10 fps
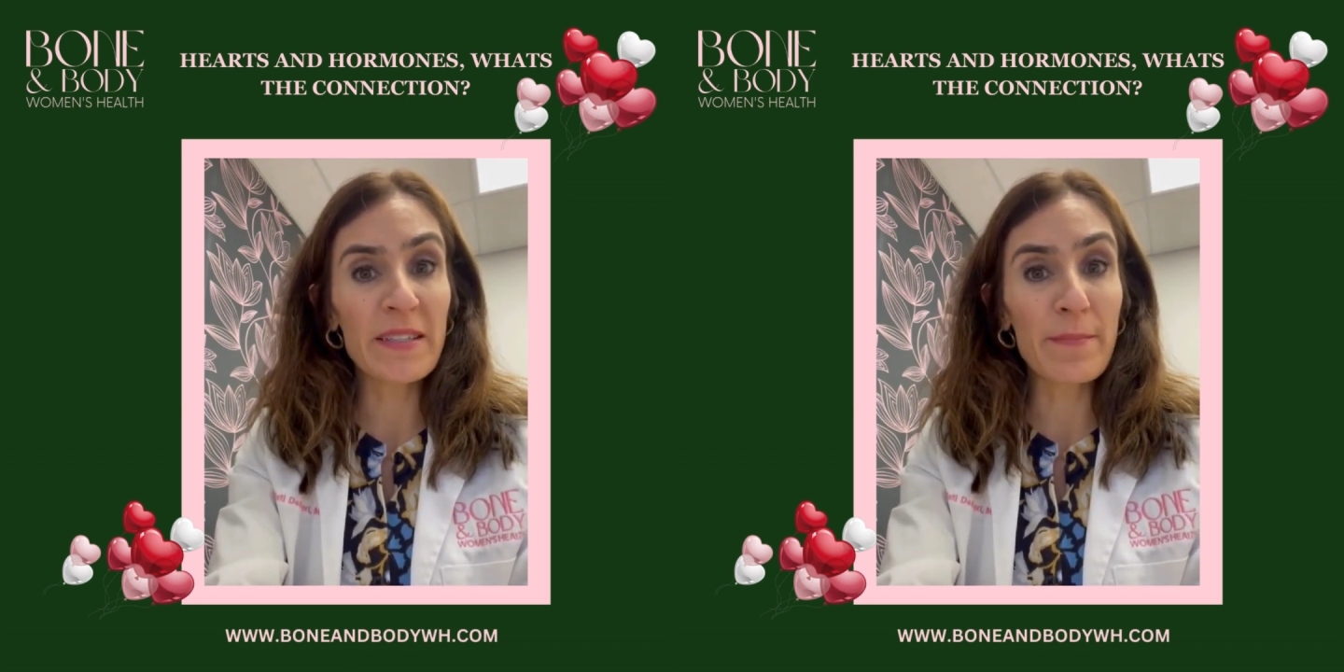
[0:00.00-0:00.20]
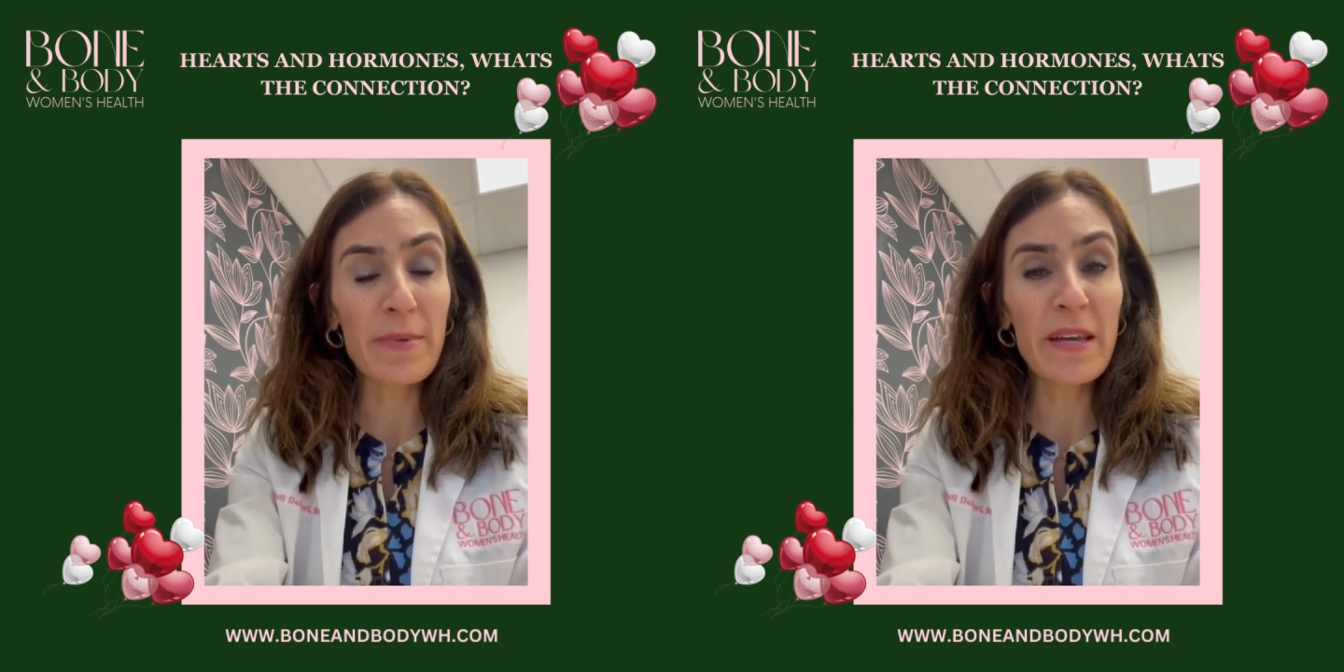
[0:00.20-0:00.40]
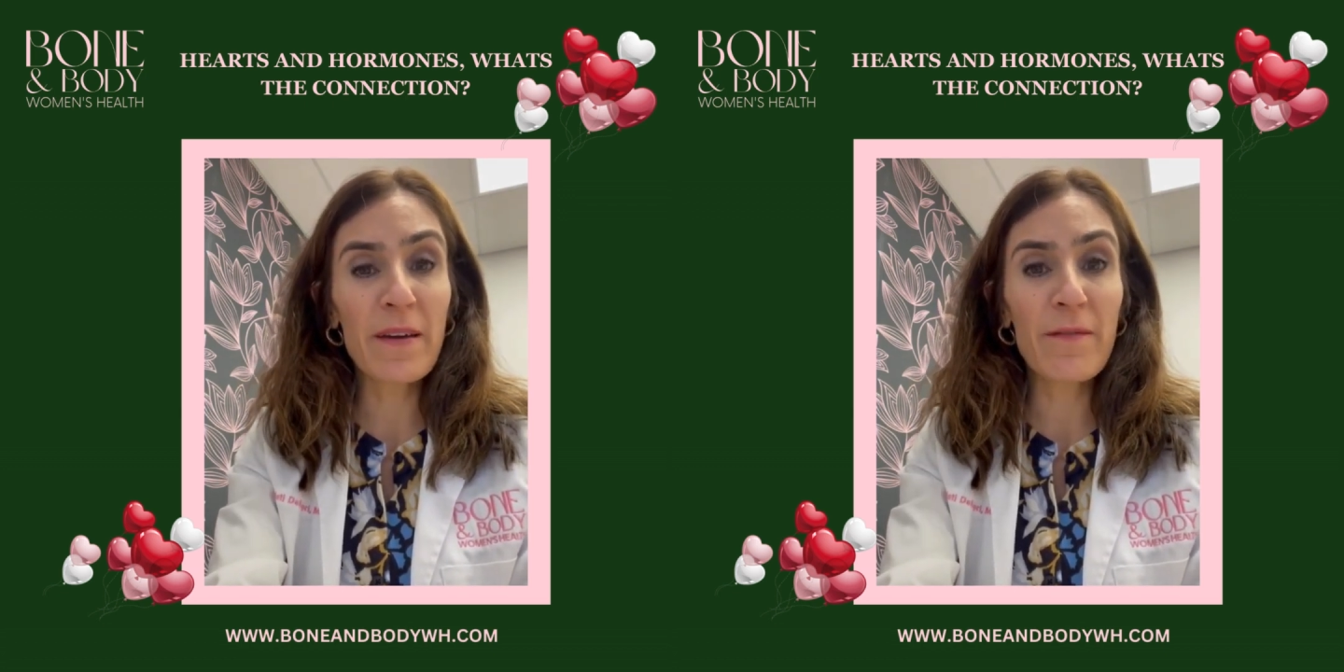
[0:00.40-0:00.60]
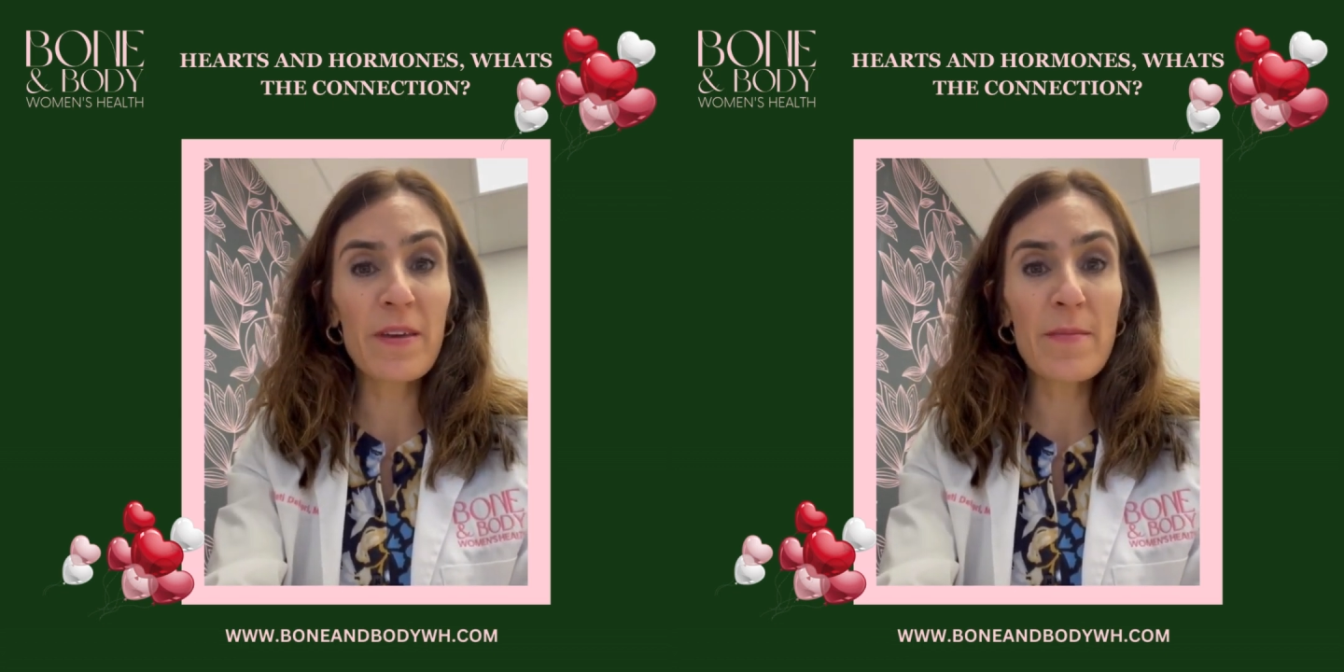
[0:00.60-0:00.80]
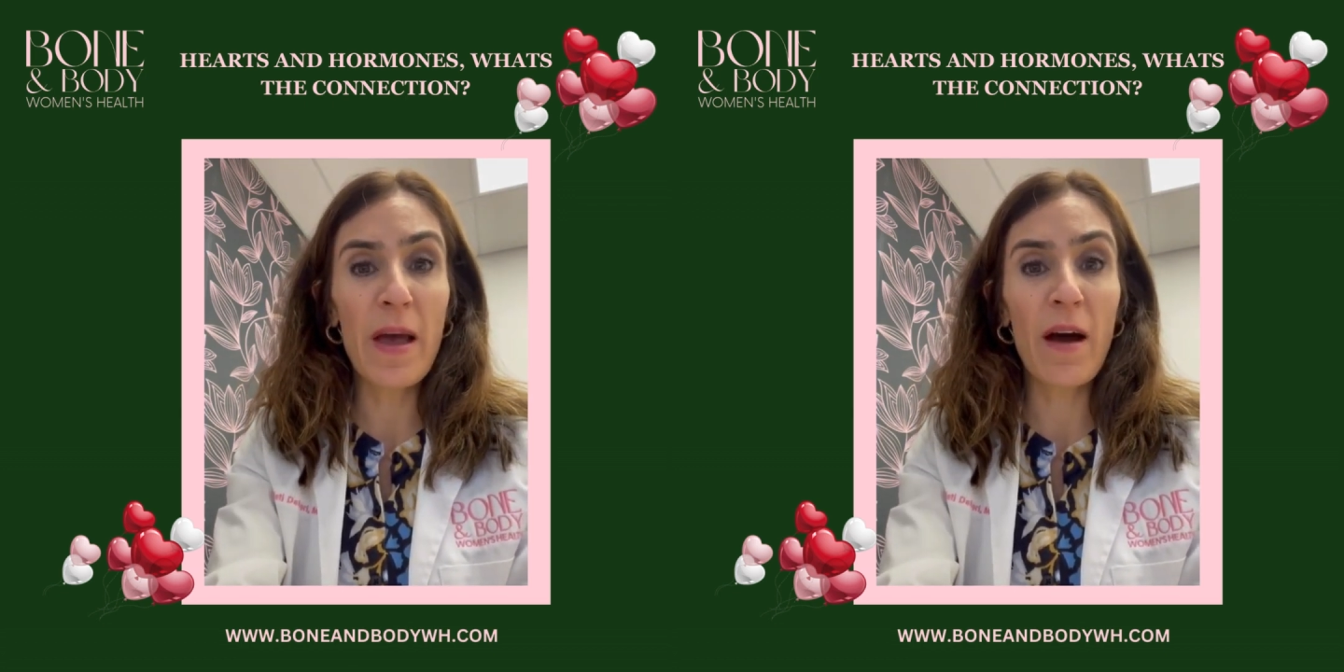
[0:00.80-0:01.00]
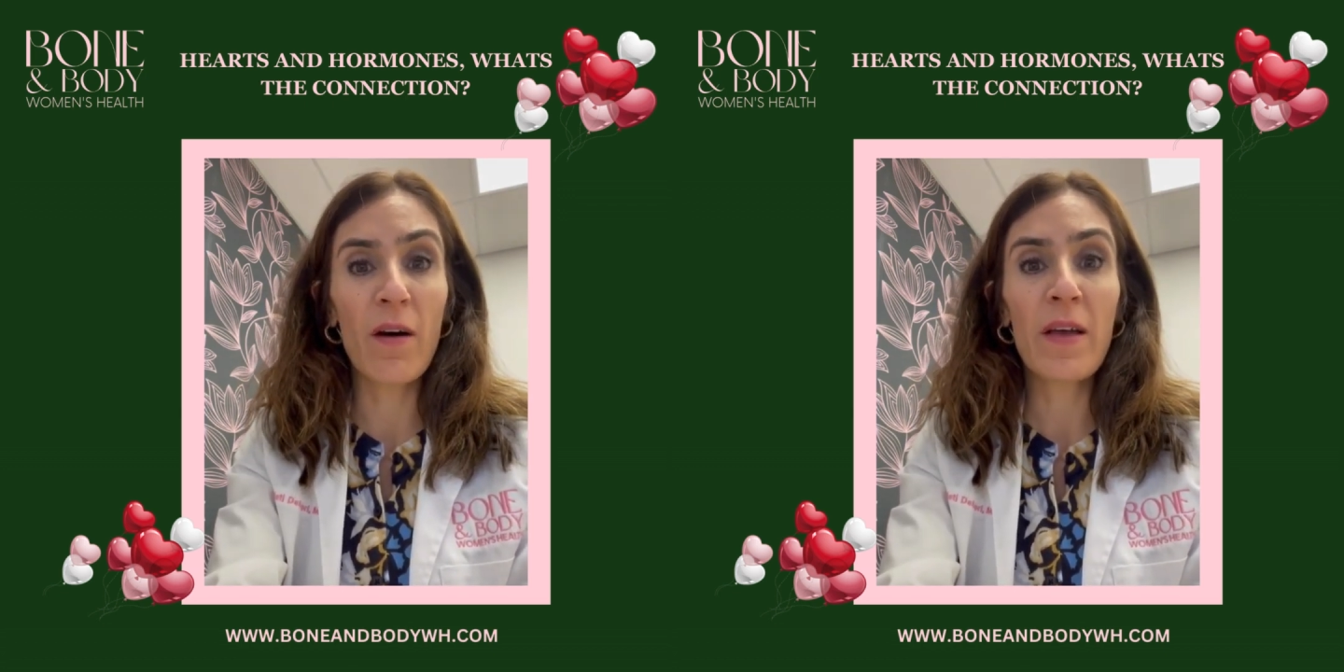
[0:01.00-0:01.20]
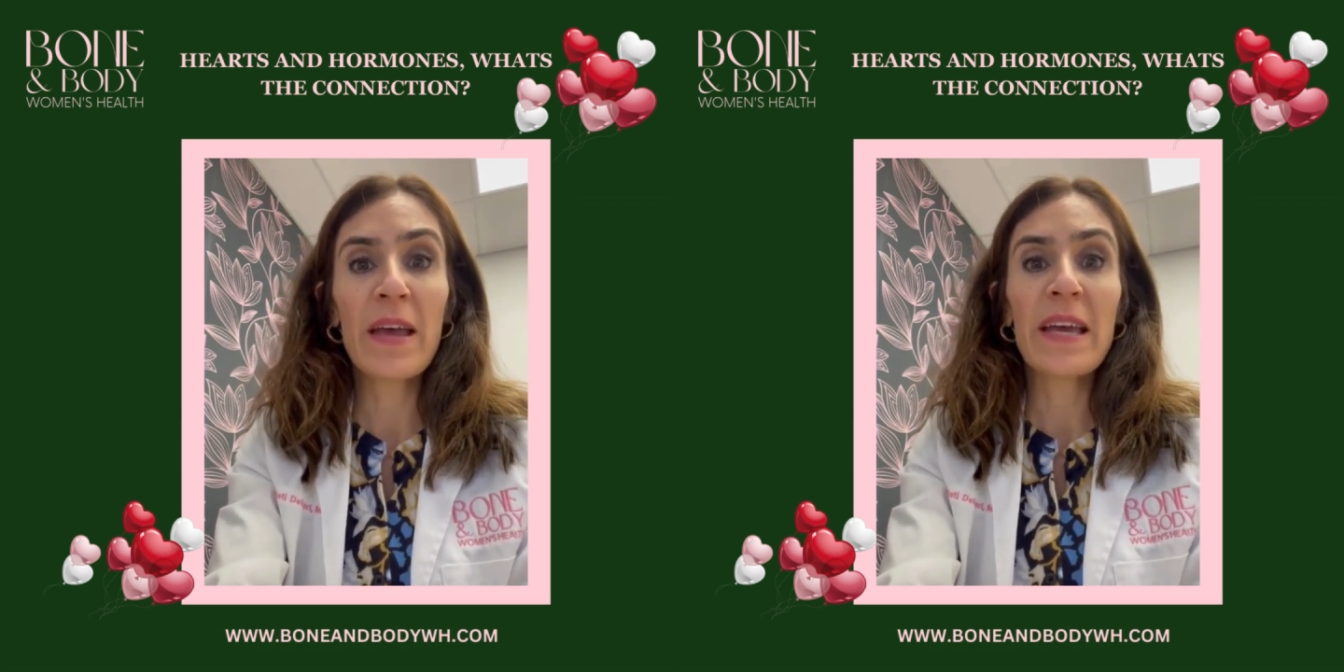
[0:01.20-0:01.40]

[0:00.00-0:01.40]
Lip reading: and being a female